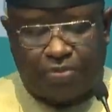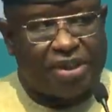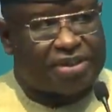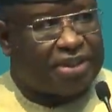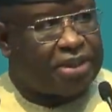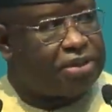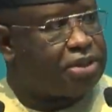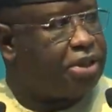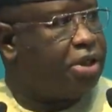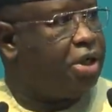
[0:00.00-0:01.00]

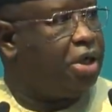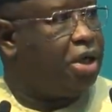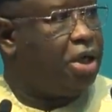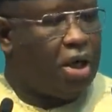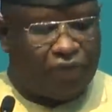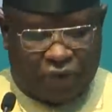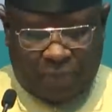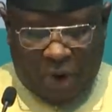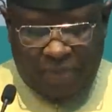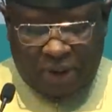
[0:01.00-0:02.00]
President of the
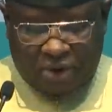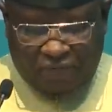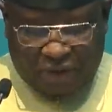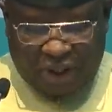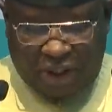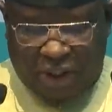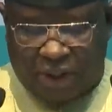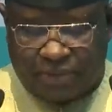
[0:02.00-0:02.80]
Republic of Kenya,